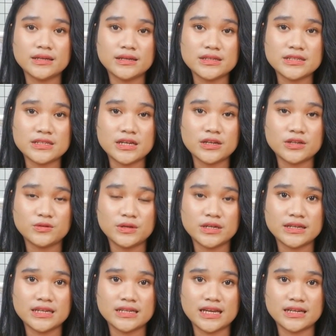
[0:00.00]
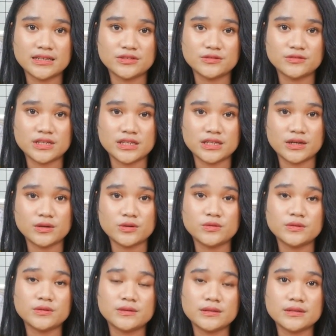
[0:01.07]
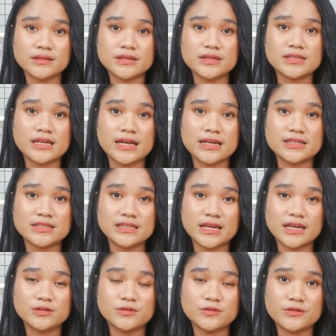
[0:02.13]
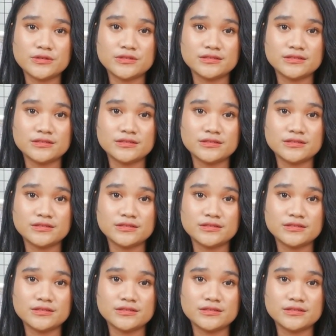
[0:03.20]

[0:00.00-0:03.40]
See you in the next video. Stay safe.